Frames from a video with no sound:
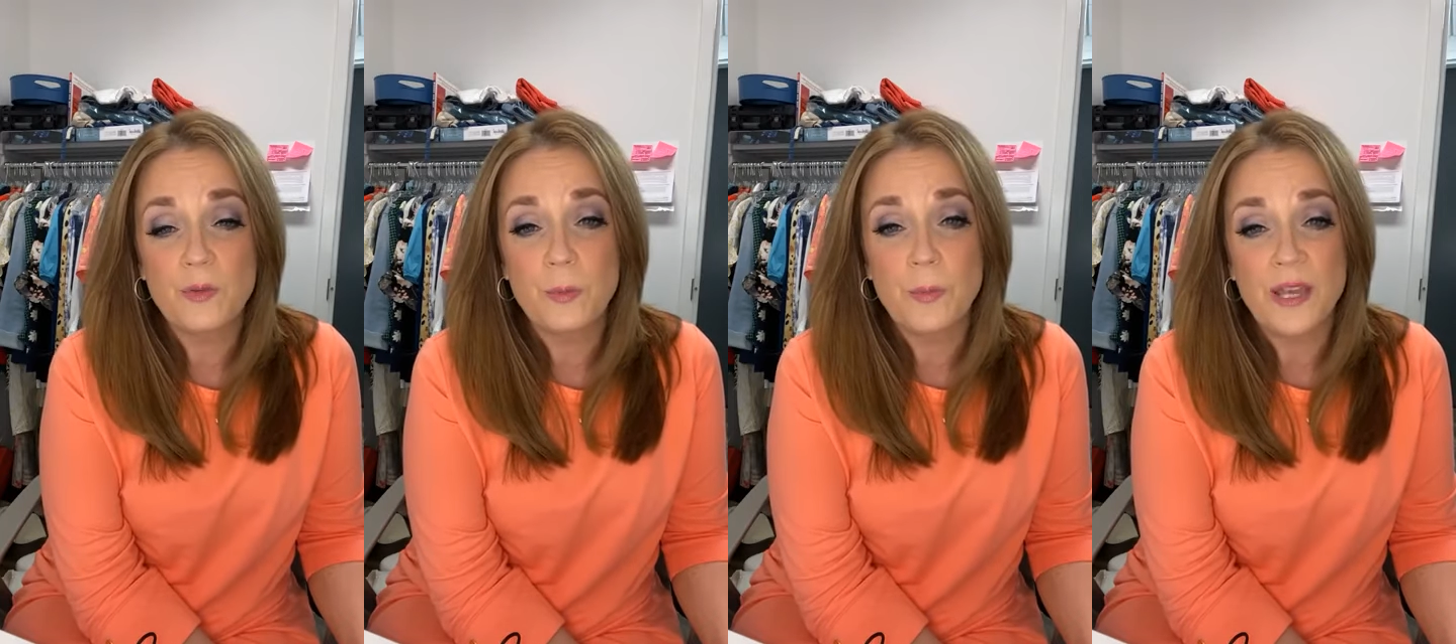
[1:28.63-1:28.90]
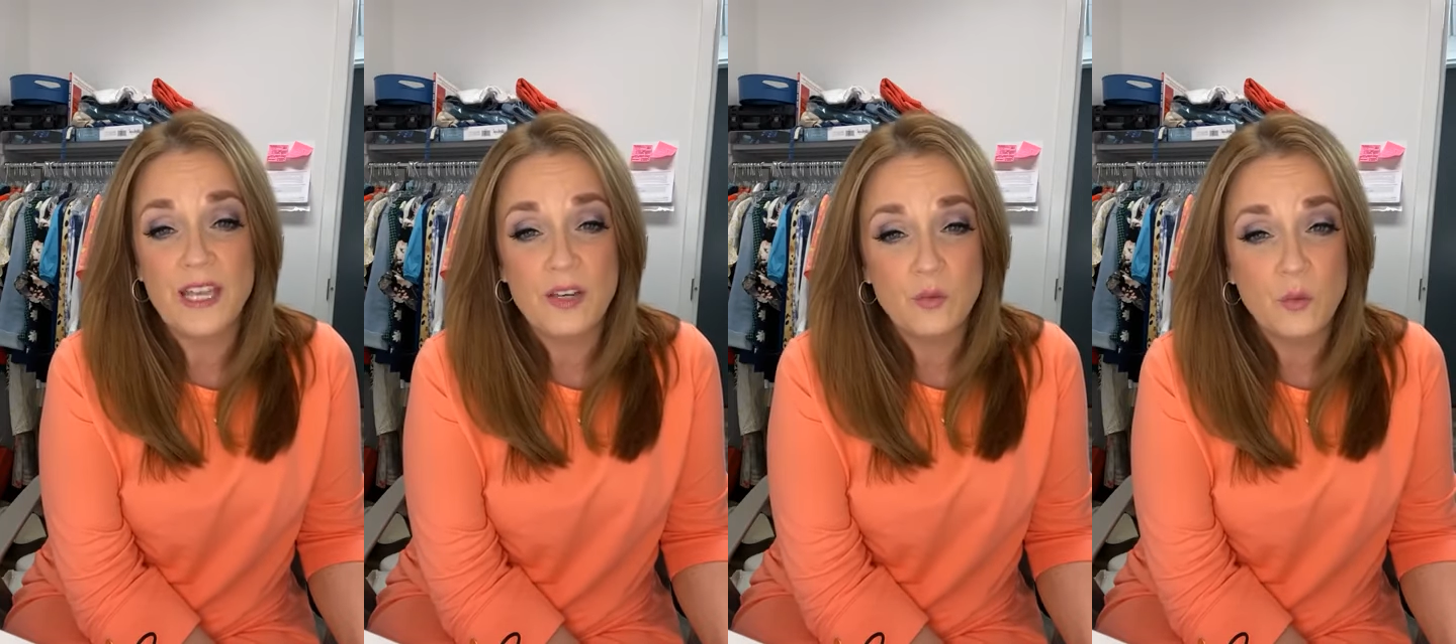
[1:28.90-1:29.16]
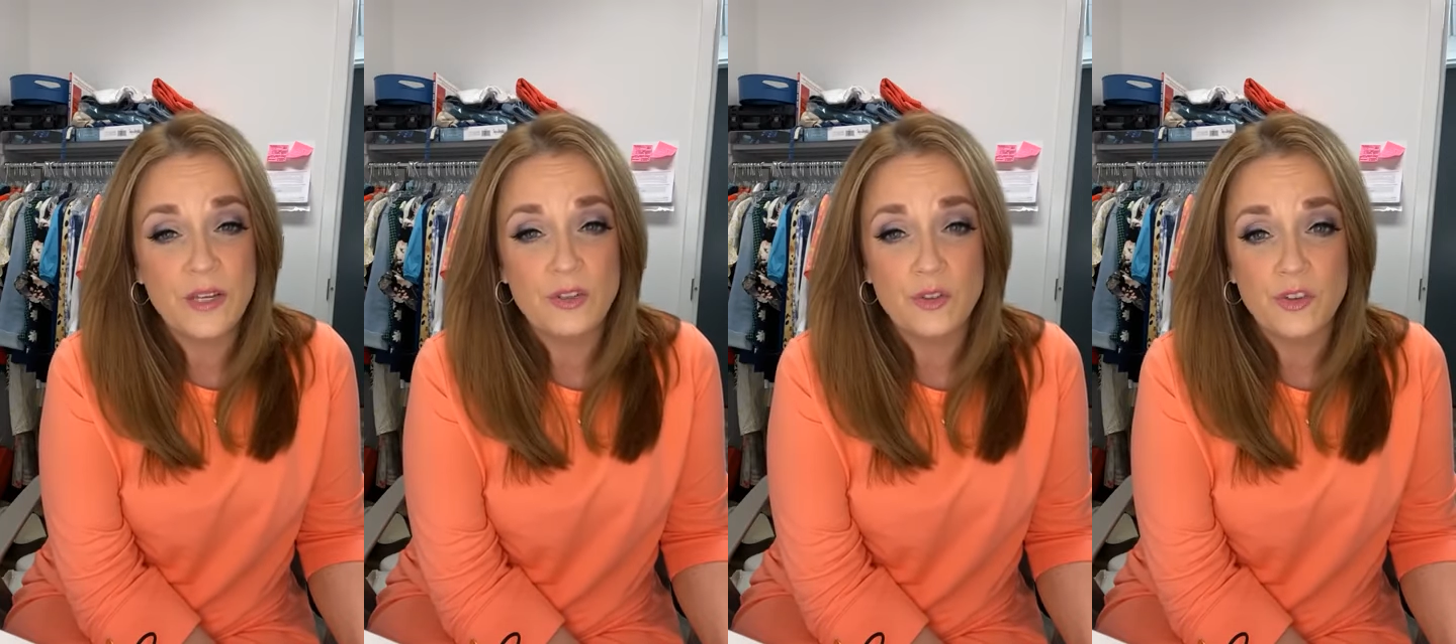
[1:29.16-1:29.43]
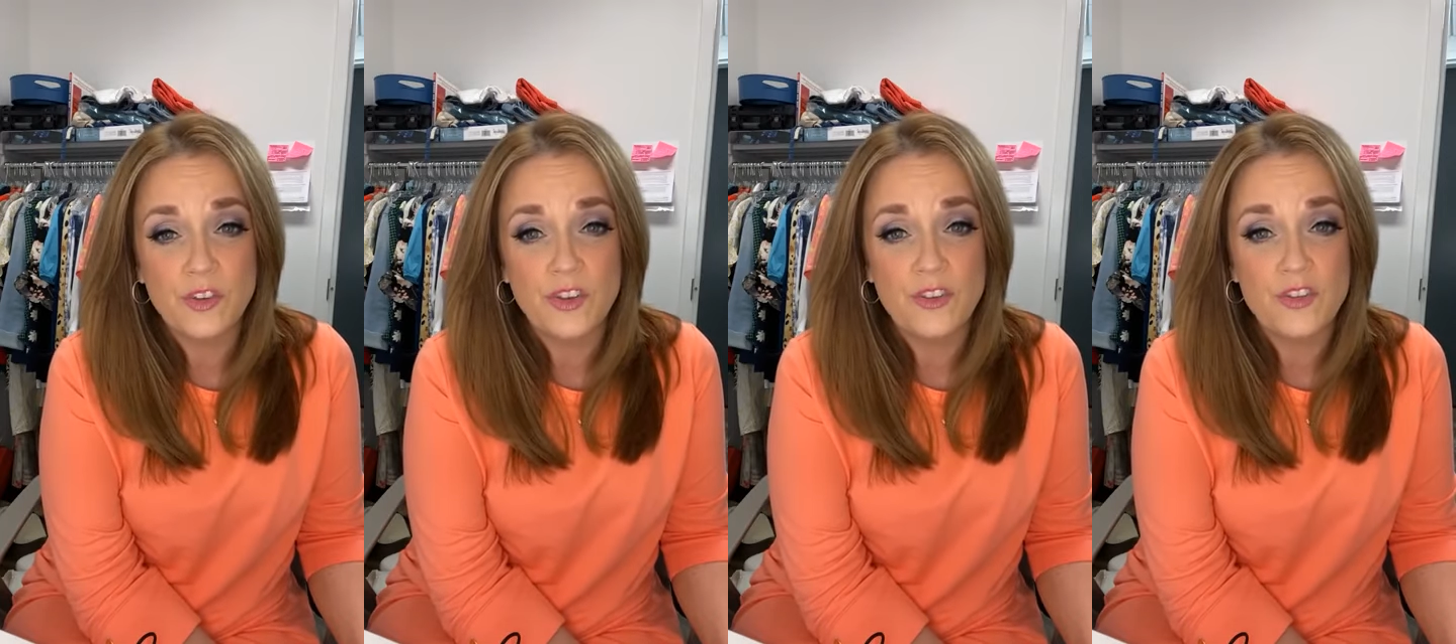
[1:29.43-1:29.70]

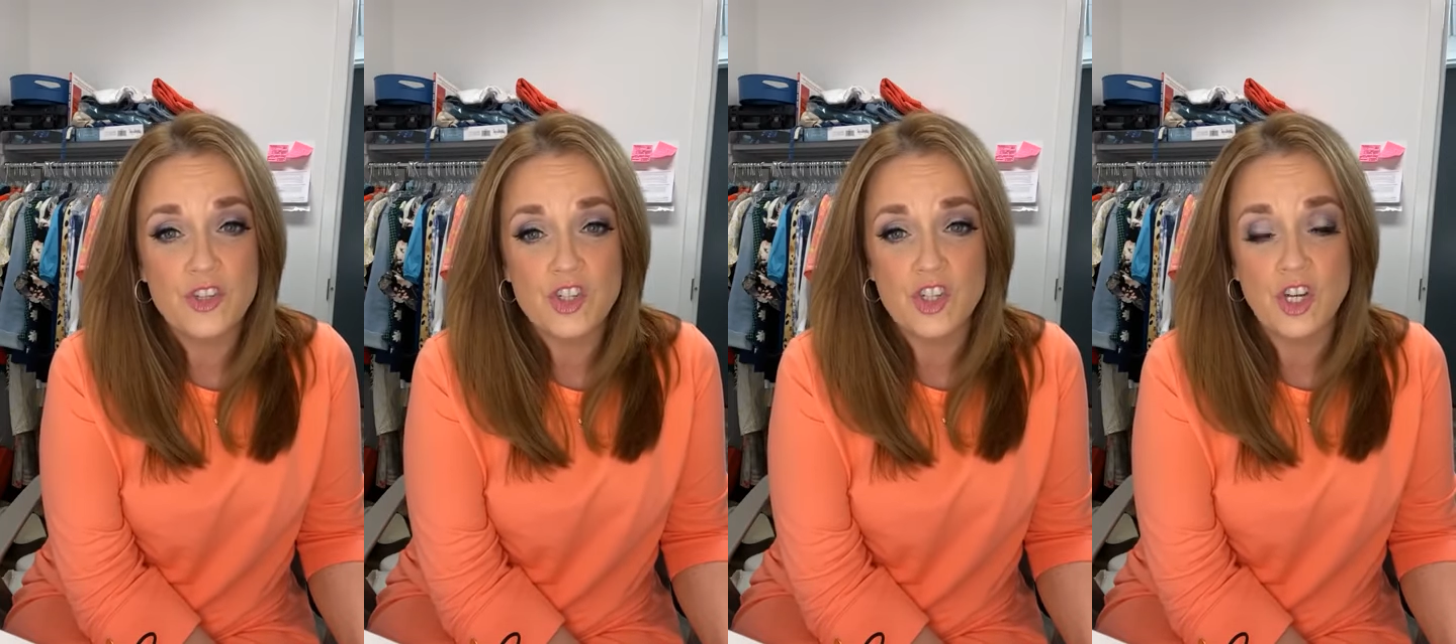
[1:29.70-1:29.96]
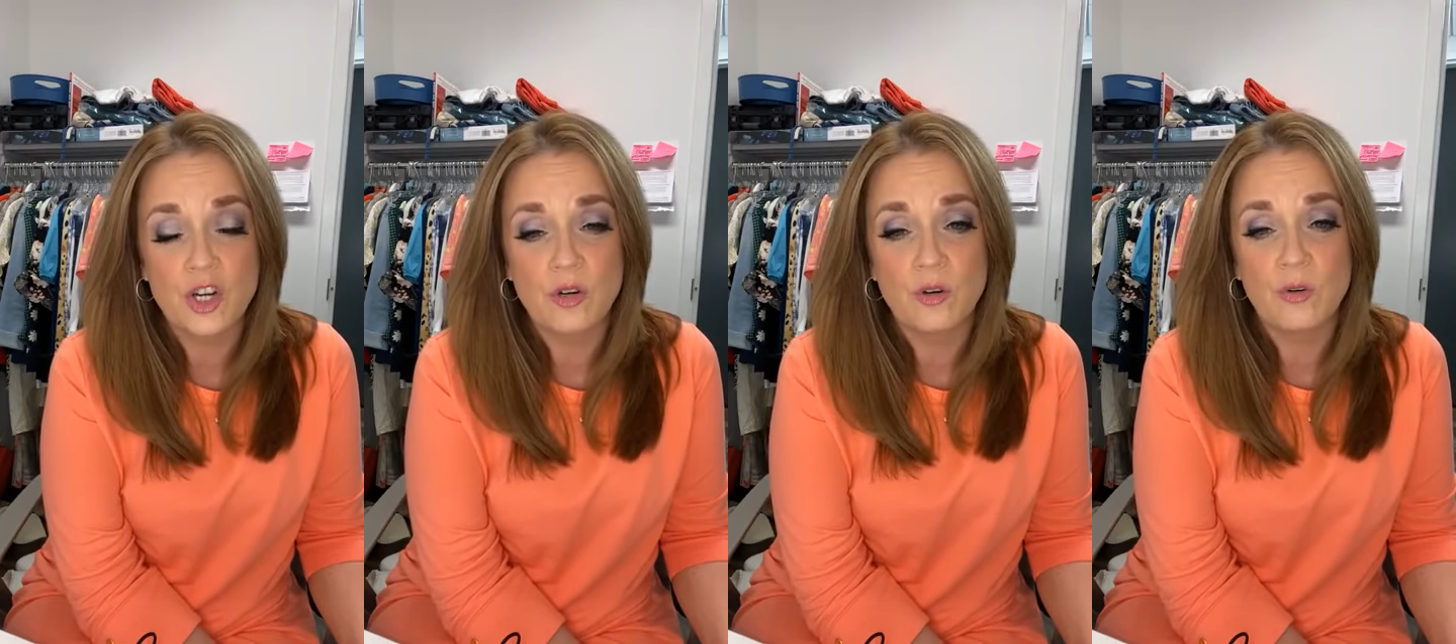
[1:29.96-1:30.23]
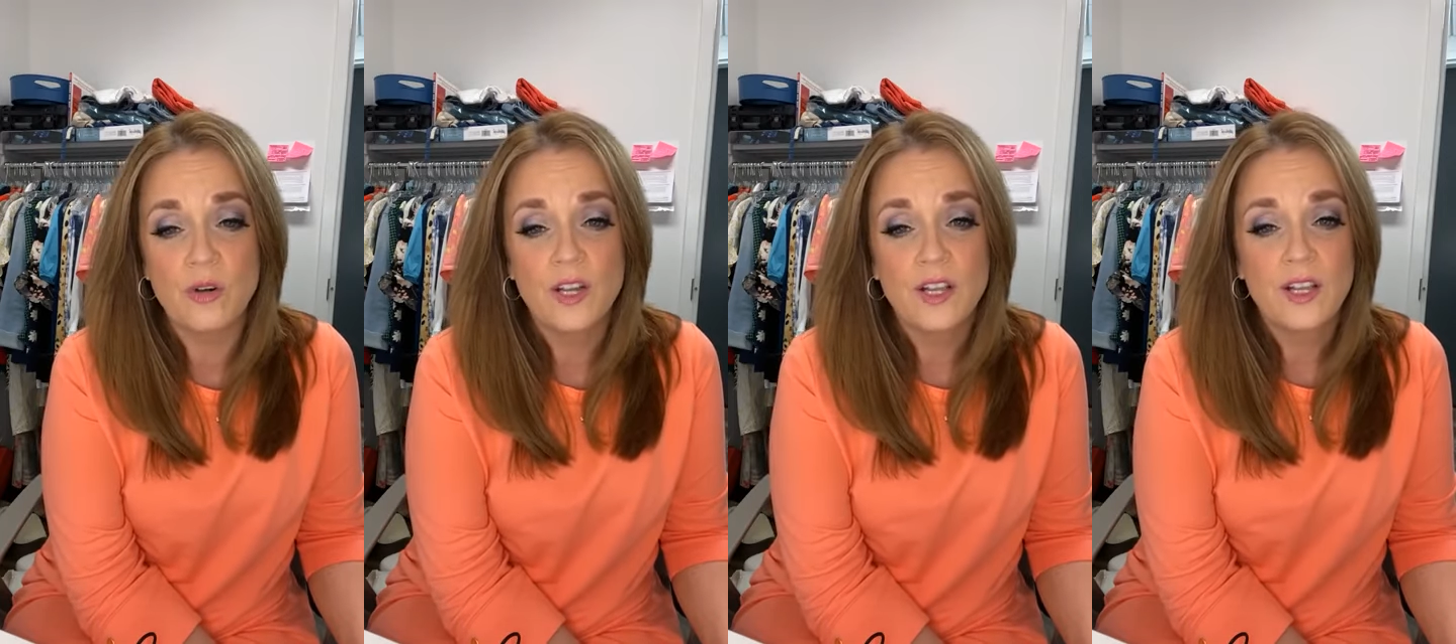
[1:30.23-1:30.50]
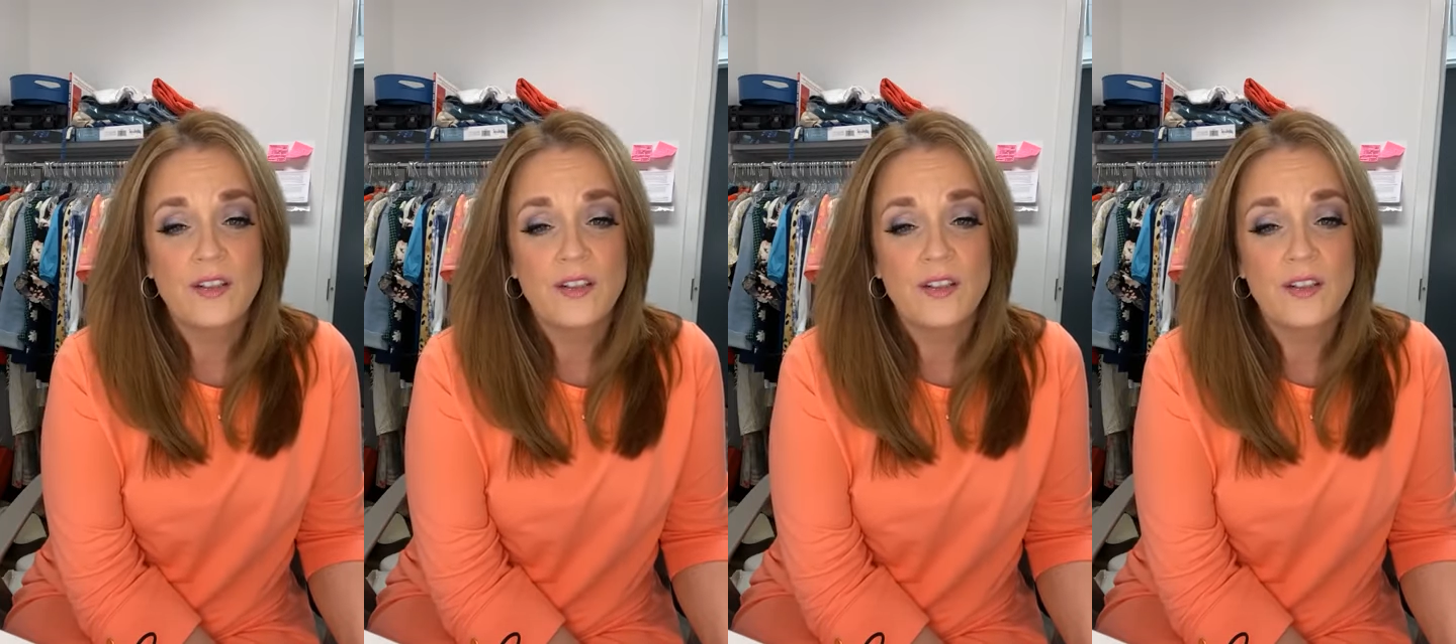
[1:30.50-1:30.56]
pinwheels in the show.